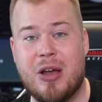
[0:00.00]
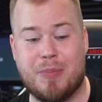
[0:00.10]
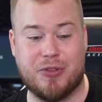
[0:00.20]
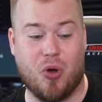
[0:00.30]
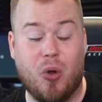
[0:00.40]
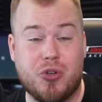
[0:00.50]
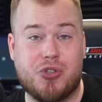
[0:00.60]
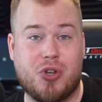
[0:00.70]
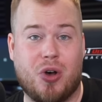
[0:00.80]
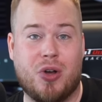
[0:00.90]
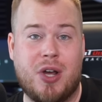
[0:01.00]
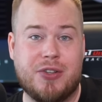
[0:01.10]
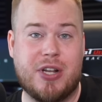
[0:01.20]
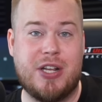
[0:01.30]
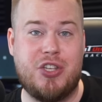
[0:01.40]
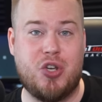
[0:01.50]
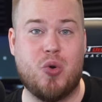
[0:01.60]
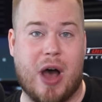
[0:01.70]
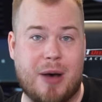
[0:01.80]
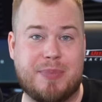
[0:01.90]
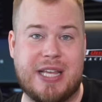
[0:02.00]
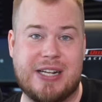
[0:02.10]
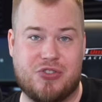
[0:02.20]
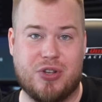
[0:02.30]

but also to the new updates